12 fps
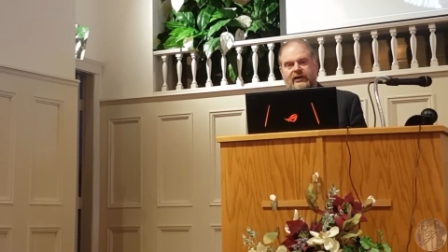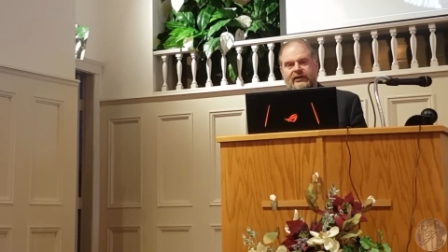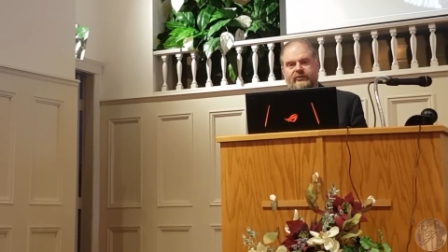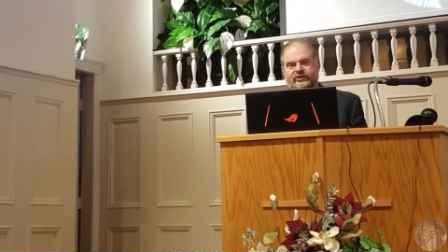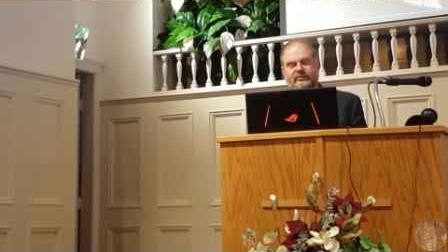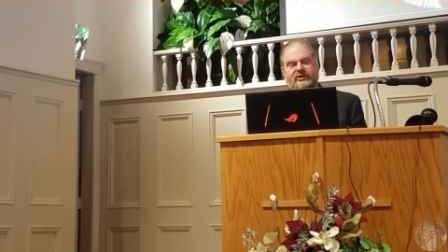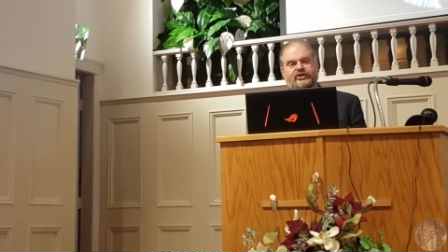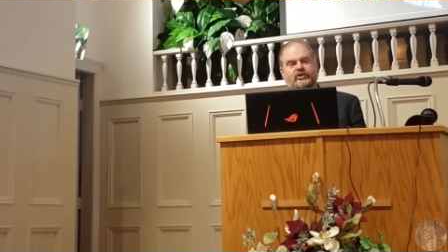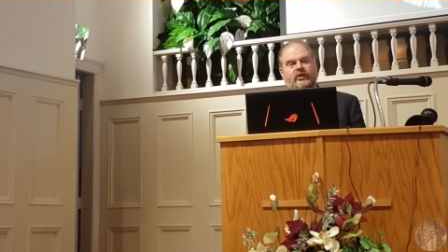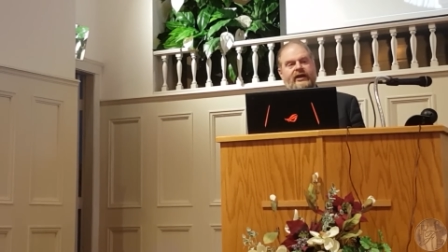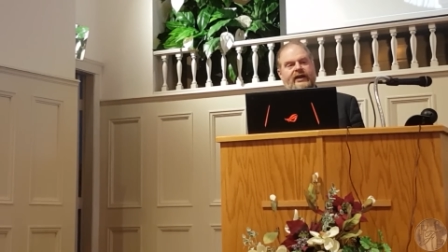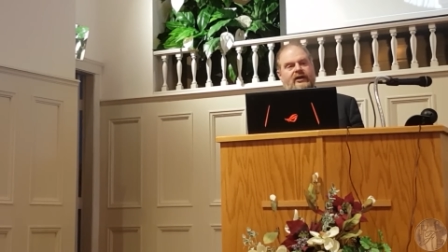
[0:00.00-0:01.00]
that we should be
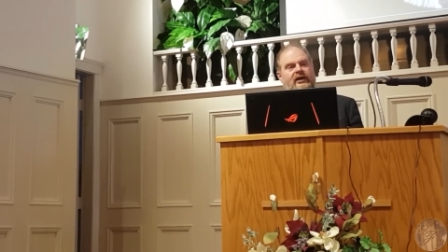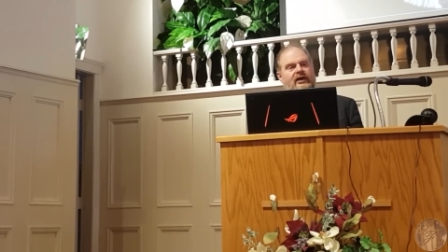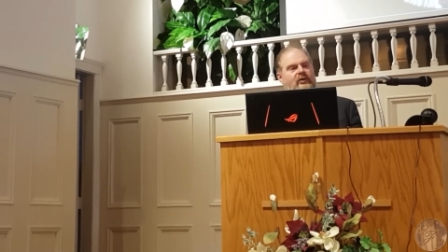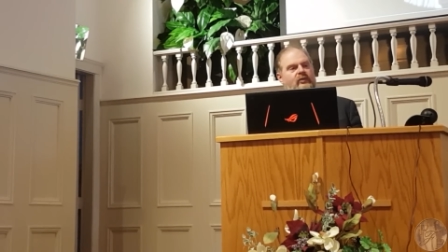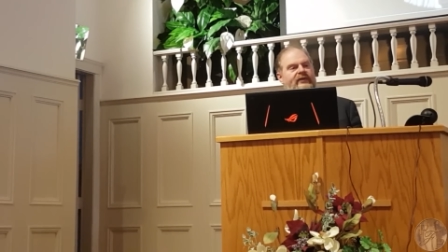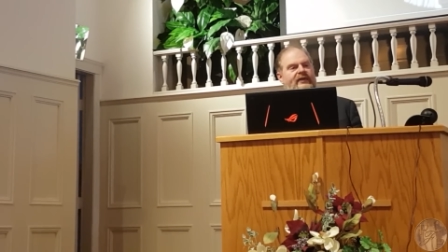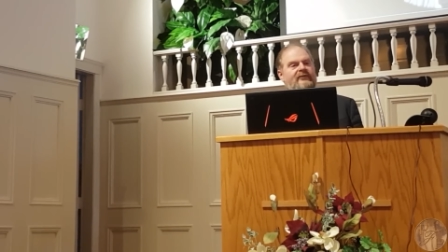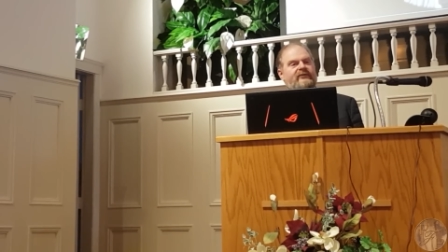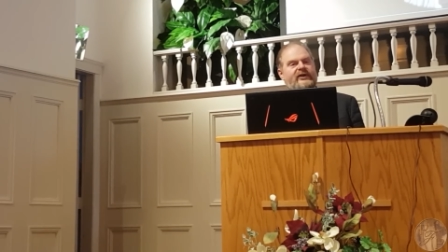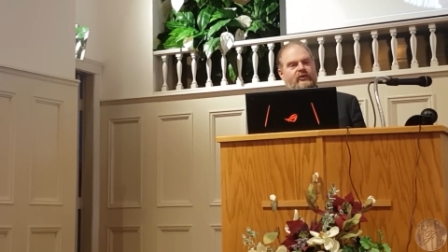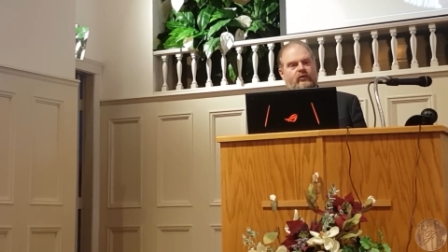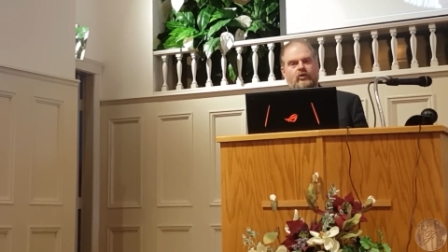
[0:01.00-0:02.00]
joining with
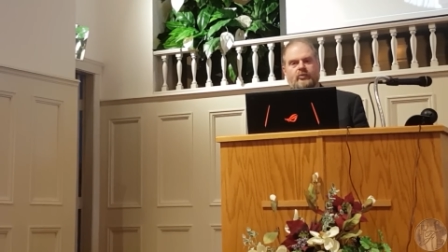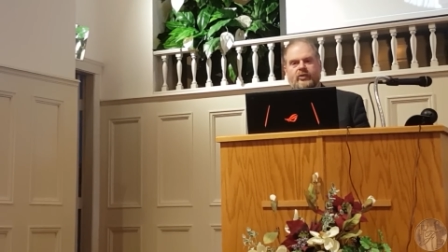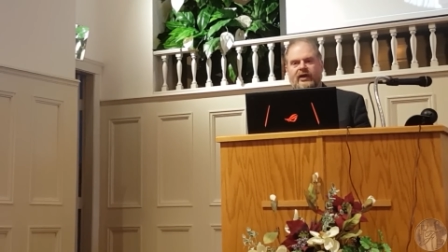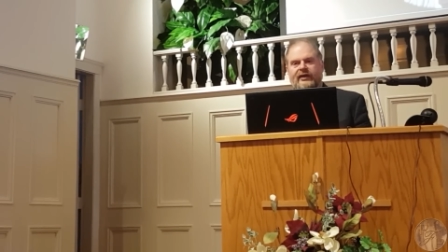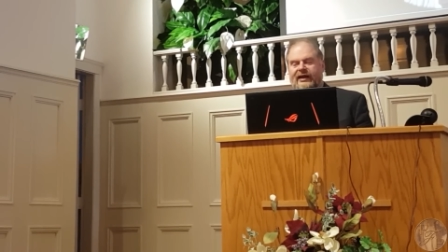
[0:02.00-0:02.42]
every group,